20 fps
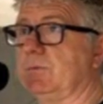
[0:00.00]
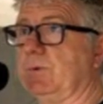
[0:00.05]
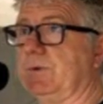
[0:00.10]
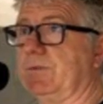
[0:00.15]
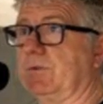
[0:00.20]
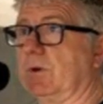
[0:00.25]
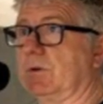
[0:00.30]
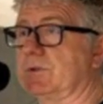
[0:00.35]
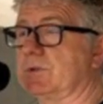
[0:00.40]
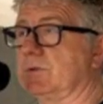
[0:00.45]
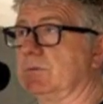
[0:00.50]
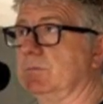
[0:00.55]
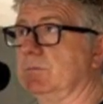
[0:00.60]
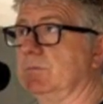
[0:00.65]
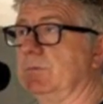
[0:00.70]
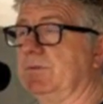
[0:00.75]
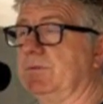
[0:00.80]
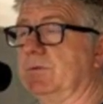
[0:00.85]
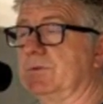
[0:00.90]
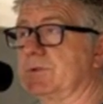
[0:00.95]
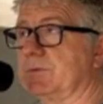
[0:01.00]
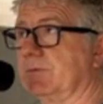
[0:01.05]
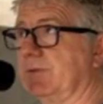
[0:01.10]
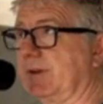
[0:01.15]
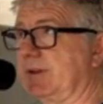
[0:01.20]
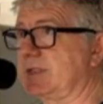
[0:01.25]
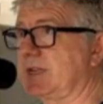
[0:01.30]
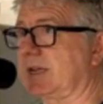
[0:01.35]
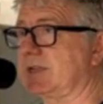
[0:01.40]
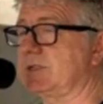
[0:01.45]
We've done some
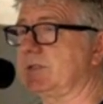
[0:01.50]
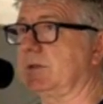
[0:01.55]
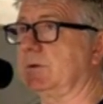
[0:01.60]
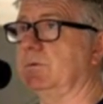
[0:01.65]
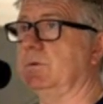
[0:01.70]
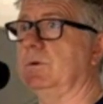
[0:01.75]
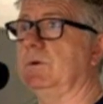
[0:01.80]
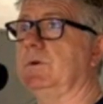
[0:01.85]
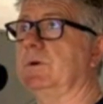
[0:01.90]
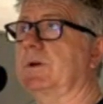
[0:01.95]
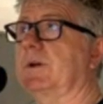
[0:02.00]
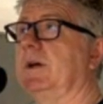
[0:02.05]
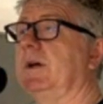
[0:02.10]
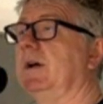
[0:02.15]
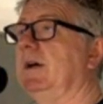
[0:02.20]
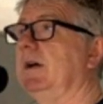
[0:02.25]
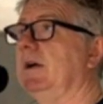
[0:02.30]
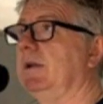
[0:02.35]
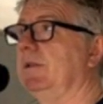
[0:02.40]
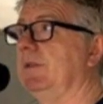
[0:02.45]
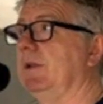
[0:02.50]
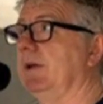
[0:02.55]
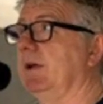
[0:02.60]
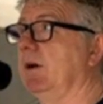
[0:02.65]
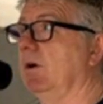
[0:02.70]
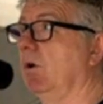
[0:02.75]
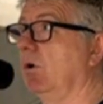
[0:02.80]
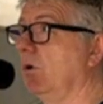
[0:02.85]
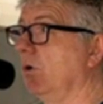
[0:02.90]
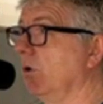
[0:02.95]
fantastic work.
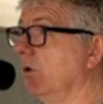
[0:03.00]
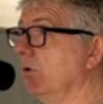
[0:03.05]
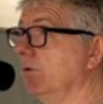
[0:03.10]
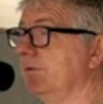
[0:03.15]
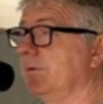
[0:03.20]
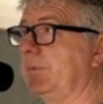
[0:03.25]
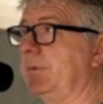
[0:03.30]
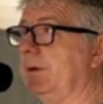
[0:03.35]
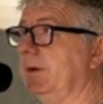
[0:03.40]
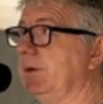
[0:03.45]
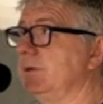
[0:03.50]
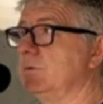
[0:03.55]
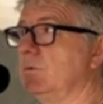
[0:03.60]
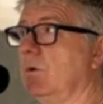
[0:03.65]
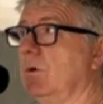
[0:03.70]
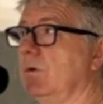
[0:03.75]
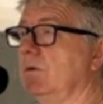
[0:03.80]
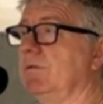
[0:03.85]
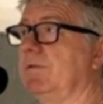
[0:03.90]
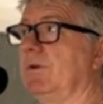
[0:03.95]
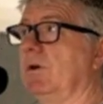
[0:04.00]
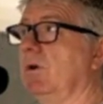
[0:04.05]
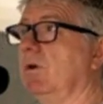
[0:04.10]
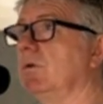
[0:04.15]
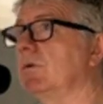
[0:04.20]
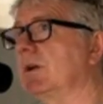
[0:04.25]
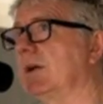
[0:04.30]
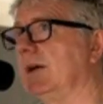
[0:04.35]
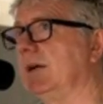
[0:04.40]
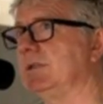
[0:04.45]
They're all over page 1 for
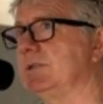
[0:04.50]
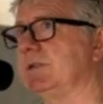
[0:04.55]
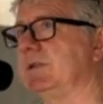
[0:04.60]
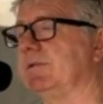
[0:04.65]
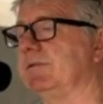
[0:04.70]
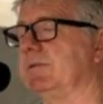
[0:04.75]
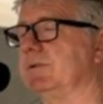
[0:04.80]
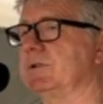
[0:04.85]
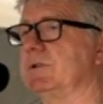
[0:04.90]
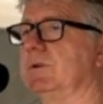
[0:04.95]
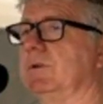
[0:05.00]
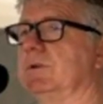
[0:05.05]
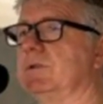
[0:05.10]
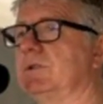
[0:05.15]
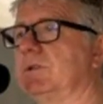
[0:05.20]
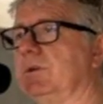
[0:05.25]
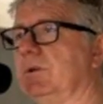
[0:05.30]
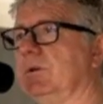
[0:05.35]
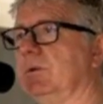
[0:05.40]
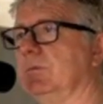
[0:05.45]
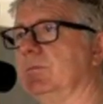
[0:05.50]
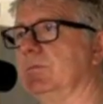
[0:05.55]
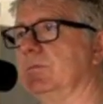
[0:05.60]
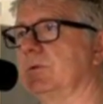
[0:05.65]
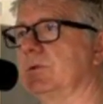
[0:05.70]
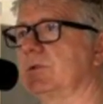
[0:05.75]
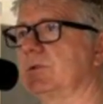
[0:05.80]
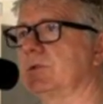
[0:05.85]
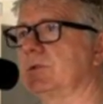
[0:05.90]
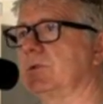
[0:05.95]
all kinds of different search
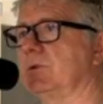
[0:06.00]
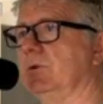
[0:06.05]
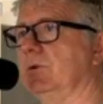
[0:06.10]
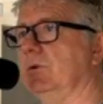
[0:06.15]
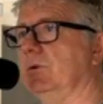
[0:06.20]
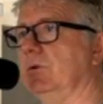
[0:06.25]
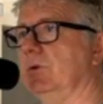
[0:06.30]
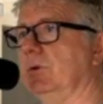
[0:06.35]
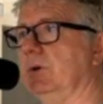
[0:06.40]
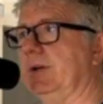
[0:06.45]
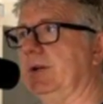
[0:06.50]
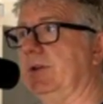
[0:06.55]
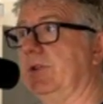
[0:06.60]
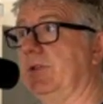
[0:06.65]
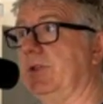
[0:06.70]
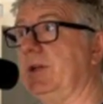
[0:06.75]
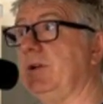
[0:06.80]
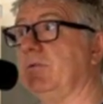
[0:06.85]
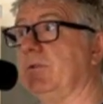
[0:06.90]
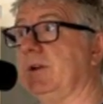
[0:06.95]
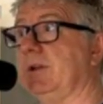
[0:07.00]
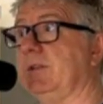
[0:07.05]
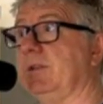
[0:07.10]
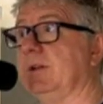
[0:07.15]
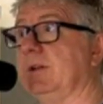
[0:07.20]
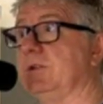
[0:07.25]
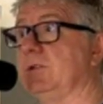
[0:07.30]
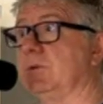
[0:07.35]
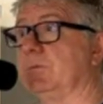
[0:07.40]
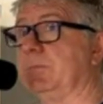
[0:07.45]
terms. So in theory,
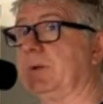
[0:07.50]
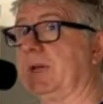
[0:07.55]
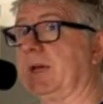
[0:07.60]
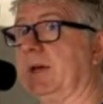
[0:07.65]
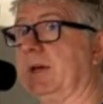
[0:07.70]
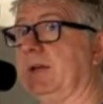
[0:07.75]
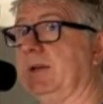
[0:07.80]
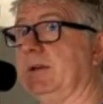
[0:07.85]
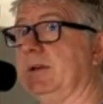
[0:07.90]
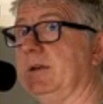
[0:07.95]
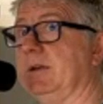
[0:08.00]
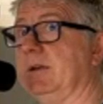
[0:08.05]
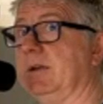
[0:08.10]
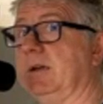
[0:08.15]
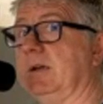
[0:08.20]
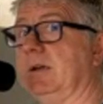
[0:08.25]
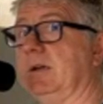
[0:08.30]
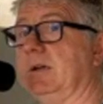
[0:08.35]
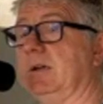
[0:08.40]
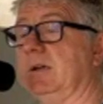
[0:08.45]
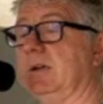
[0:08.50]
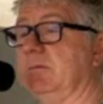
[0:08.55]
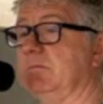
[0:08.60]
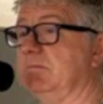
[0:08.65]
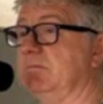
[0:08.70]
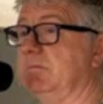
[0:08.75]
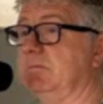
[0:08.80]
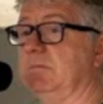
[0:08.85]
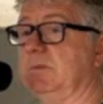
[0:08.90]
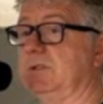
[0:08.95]
they should be getting
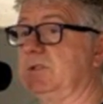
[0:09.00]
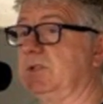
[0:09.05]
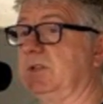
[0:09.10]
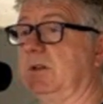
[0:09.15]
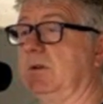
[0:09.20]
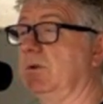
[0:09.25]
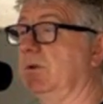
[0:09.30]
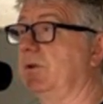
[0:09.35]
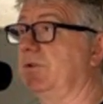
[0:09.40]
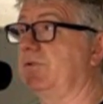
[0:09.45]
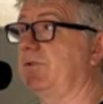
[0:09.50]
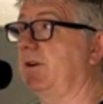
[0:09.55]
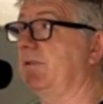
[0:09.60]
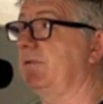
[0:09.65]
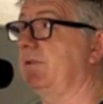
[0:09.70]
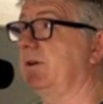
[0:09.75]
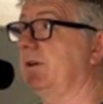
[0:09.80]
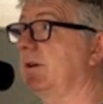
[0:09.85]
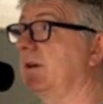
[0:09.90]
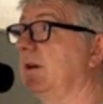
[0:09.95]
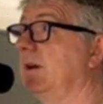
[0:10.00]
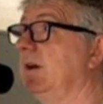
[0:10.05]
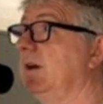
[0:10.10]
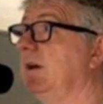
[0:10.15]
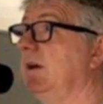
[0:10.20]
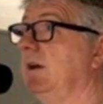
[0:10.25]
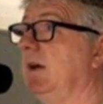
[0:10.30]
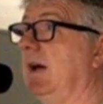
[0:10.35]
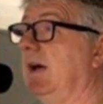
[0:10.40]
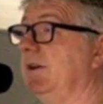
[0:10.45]
a shitload of traffic
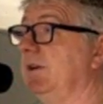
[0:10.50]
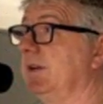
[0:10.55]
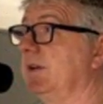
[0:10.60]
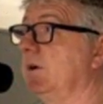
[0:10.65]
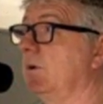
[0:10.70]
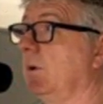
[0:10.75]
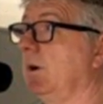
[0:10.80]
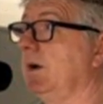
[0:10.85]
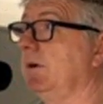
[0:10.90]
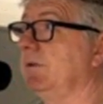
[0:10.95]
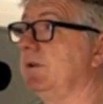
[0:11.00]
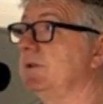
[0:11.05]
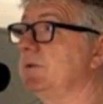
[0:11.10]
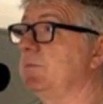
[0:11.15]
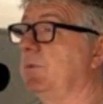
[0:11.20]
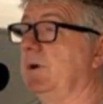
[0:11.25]
and inquiries.